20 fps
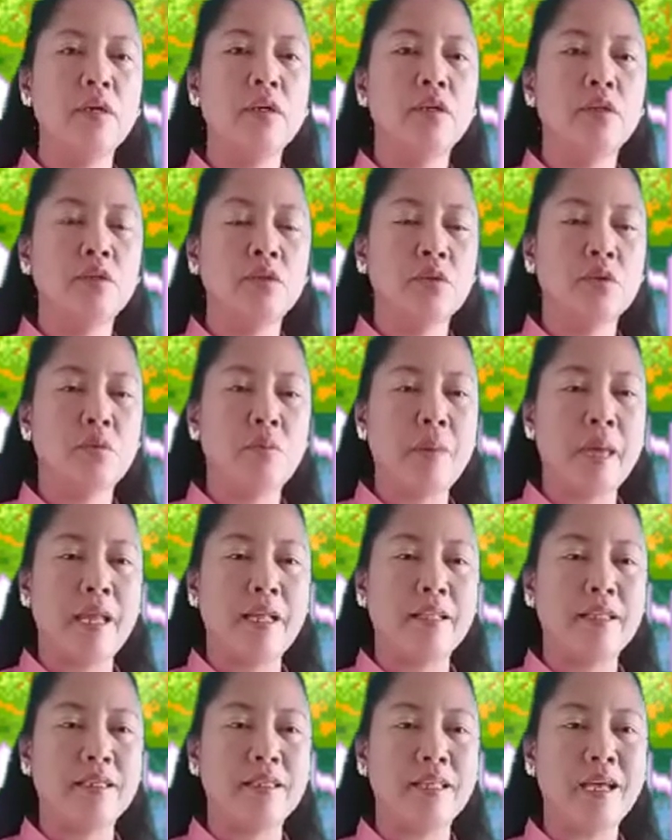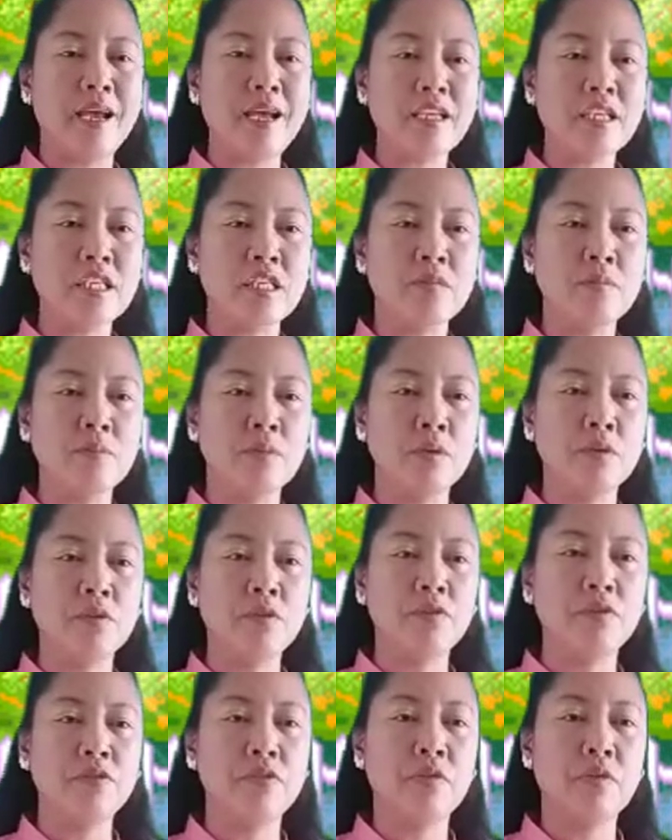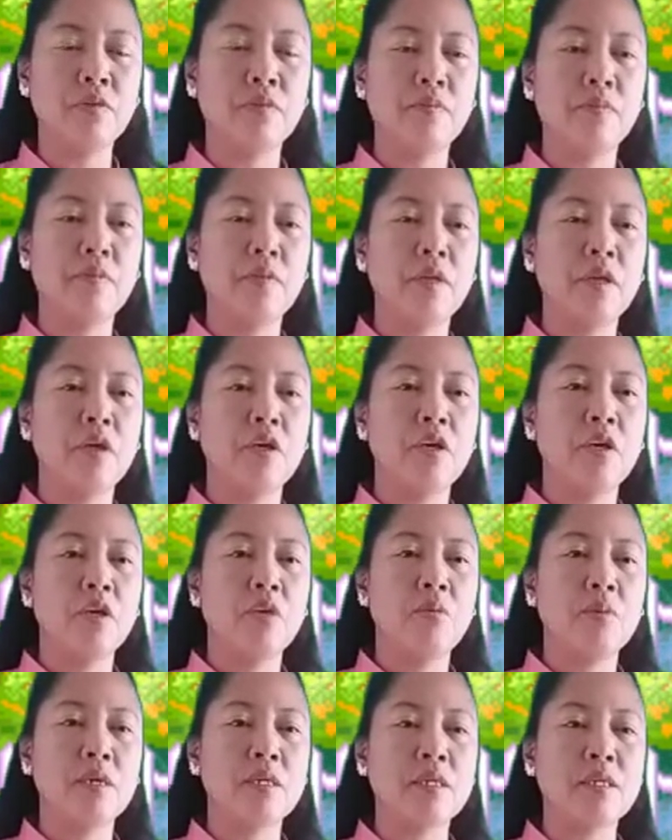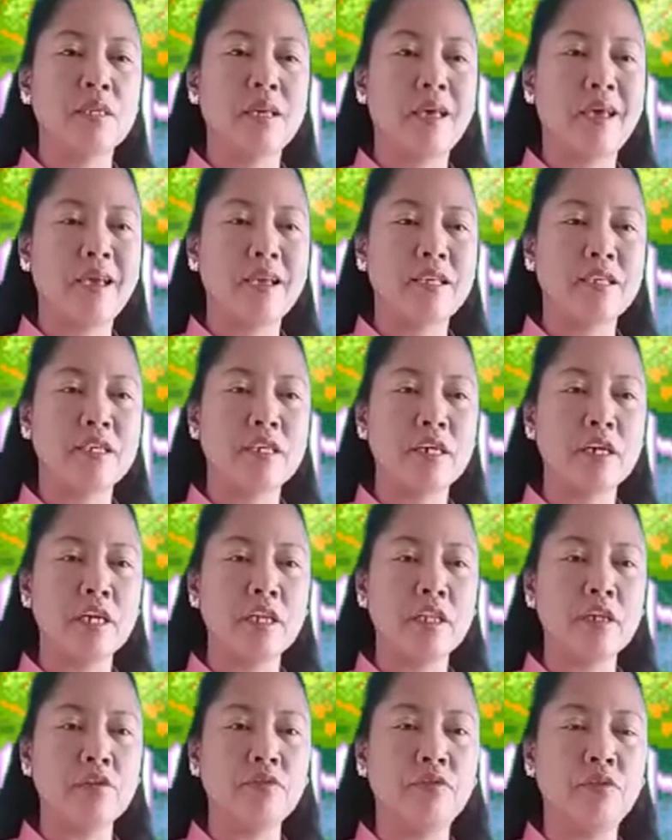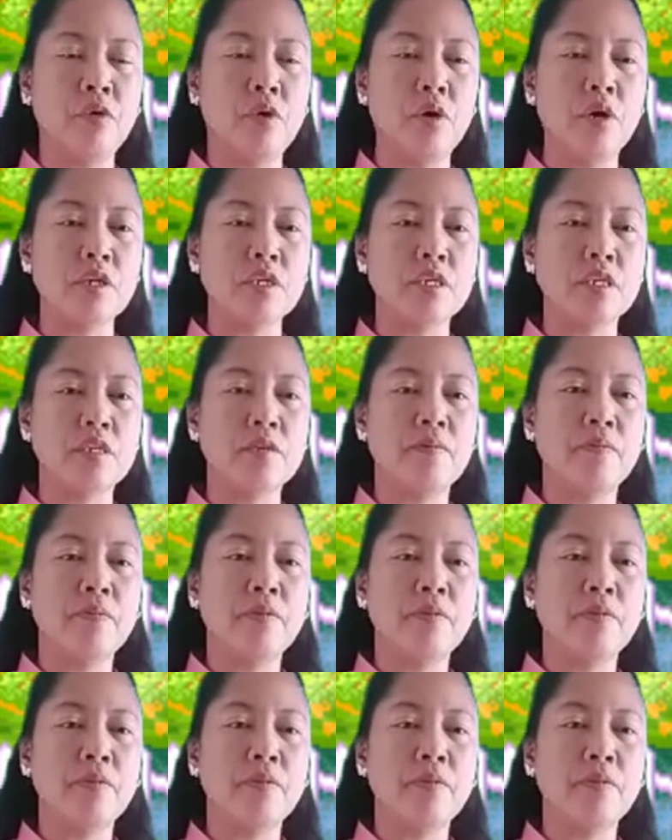To make the desk move, you must exert a force